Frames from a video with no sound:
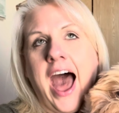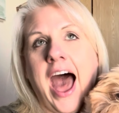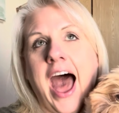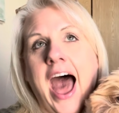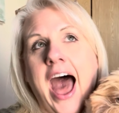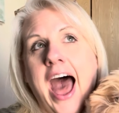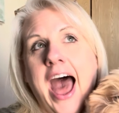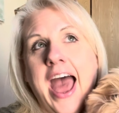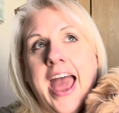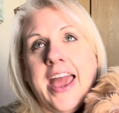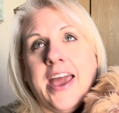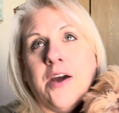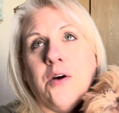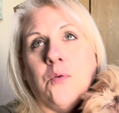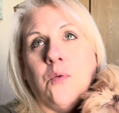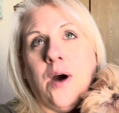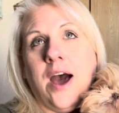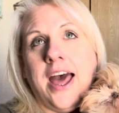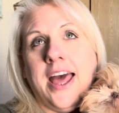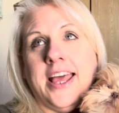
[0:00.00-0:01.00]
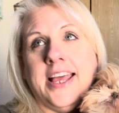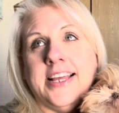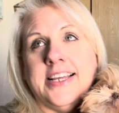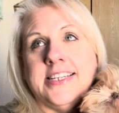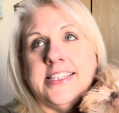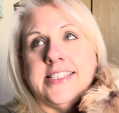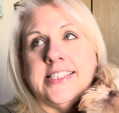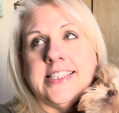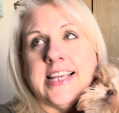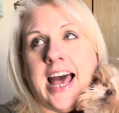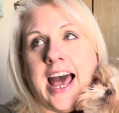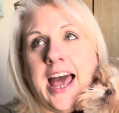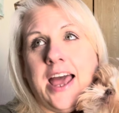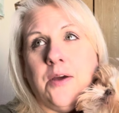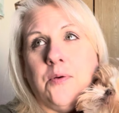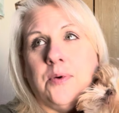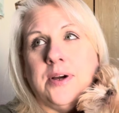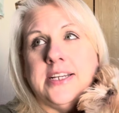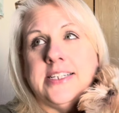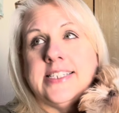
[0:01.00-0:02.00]
I was I
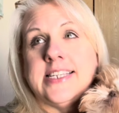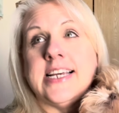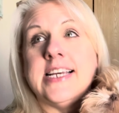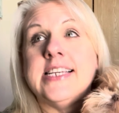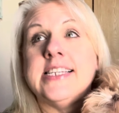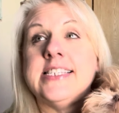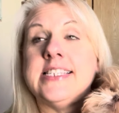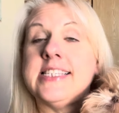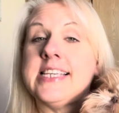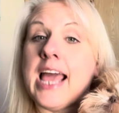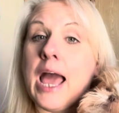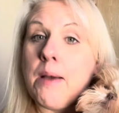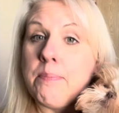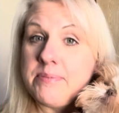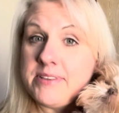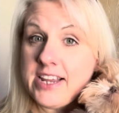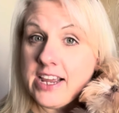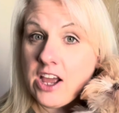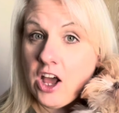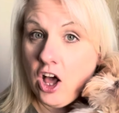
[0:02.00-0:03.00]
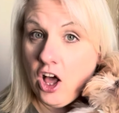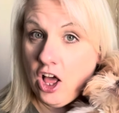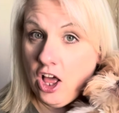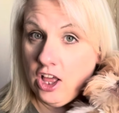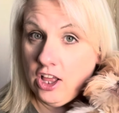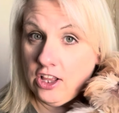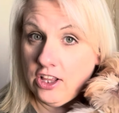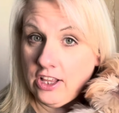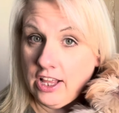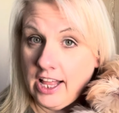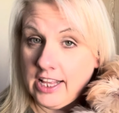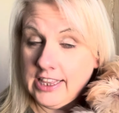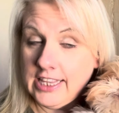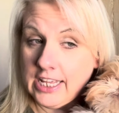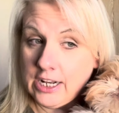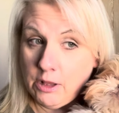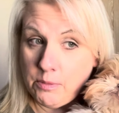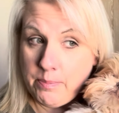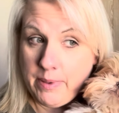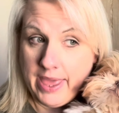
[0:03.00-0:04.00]
was skeptical a
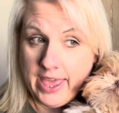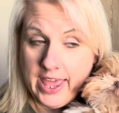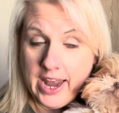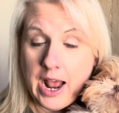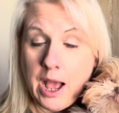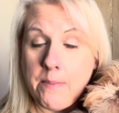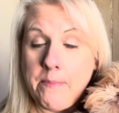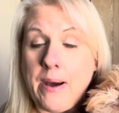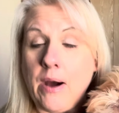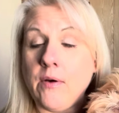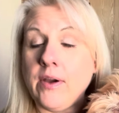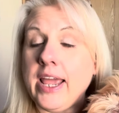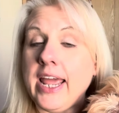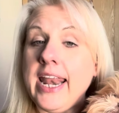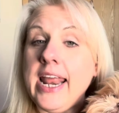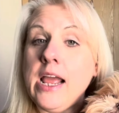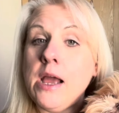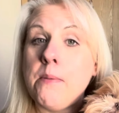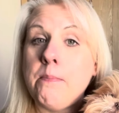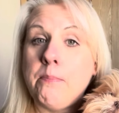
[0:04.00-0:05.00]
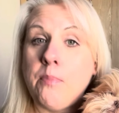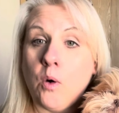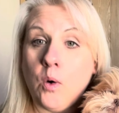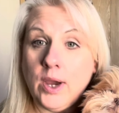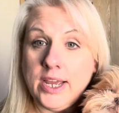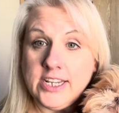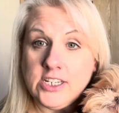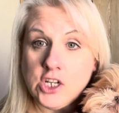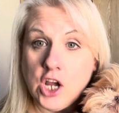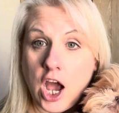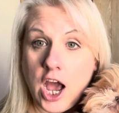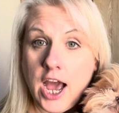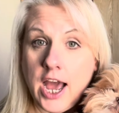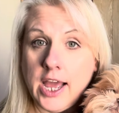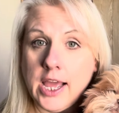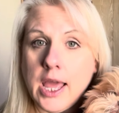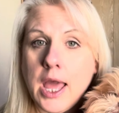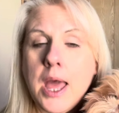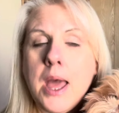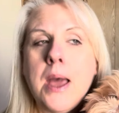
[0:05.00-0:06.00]
little bit about getting a boy
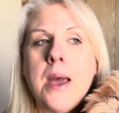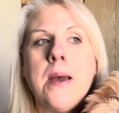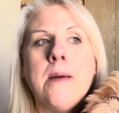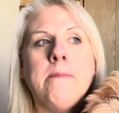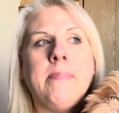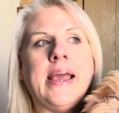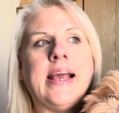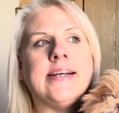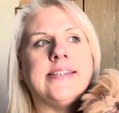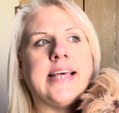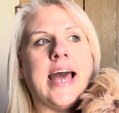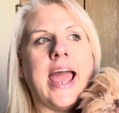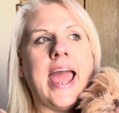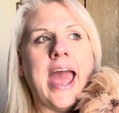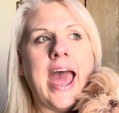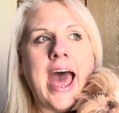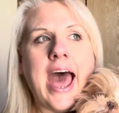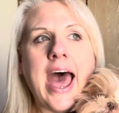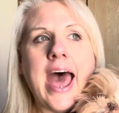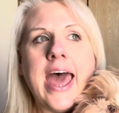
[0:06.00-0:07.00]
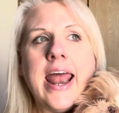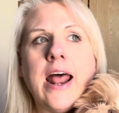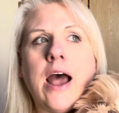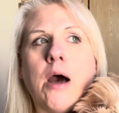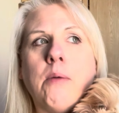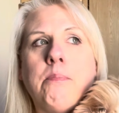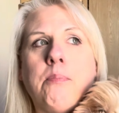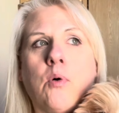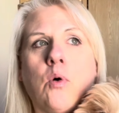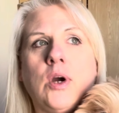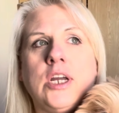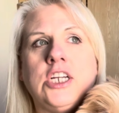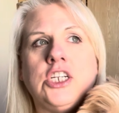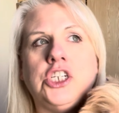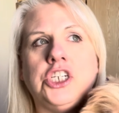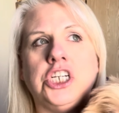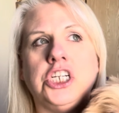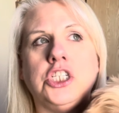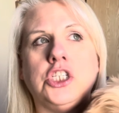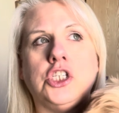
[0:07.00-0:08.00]
dog because I had a boy
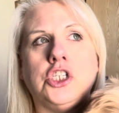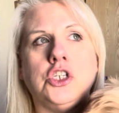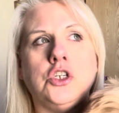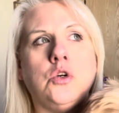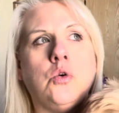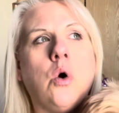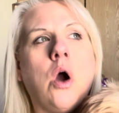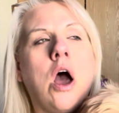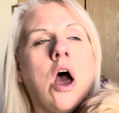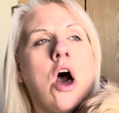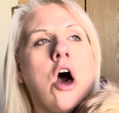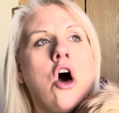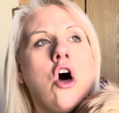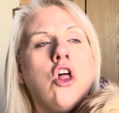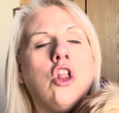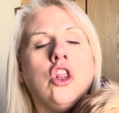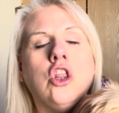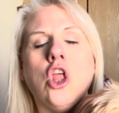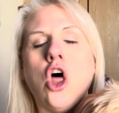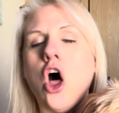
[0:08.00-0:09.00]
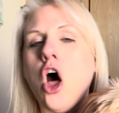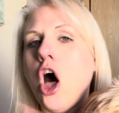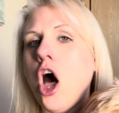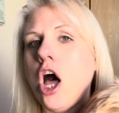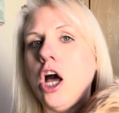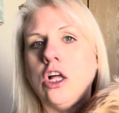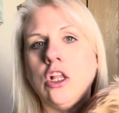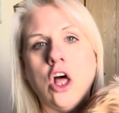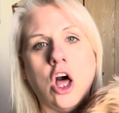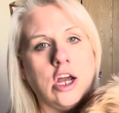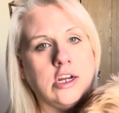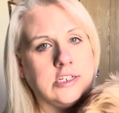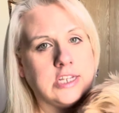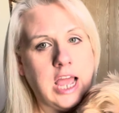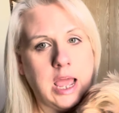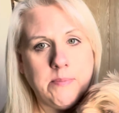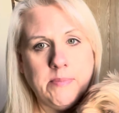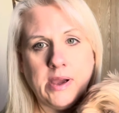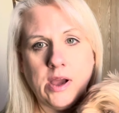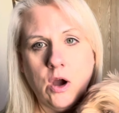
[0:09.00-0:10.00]
Shih Tzu long, long
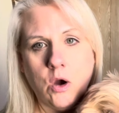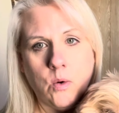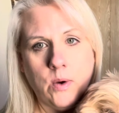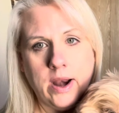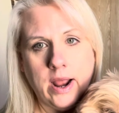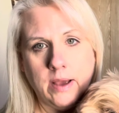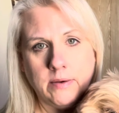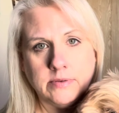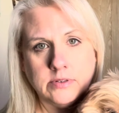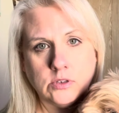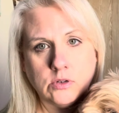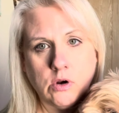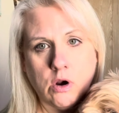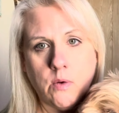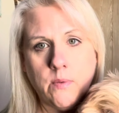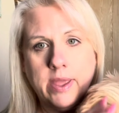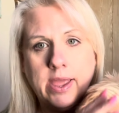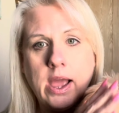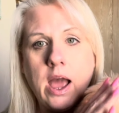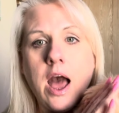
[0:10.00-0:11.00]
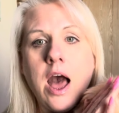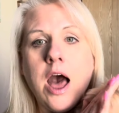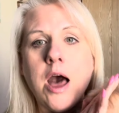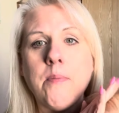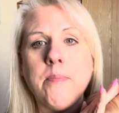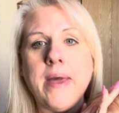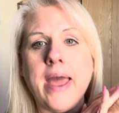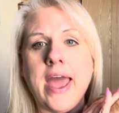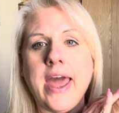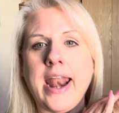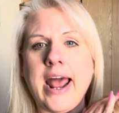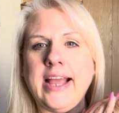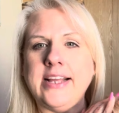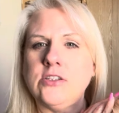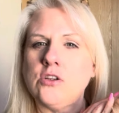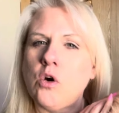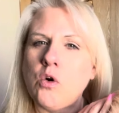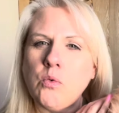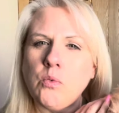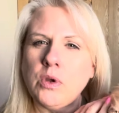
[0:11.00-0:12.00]
time ago when I was growing up and I
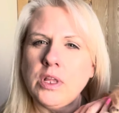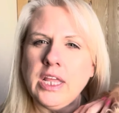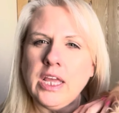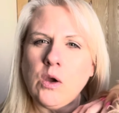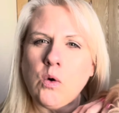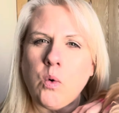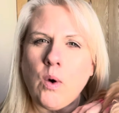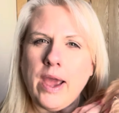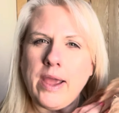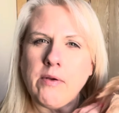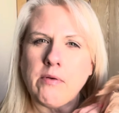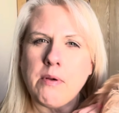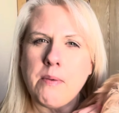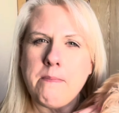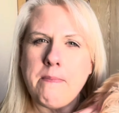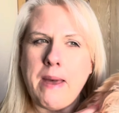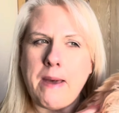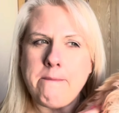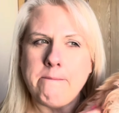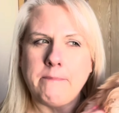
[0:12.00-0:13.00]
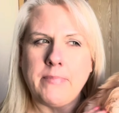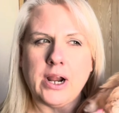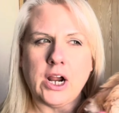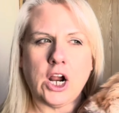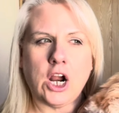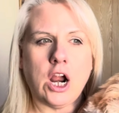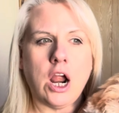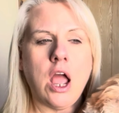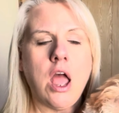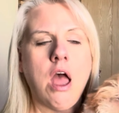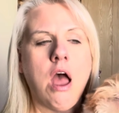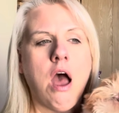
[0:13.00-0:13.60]
don't really quite remember,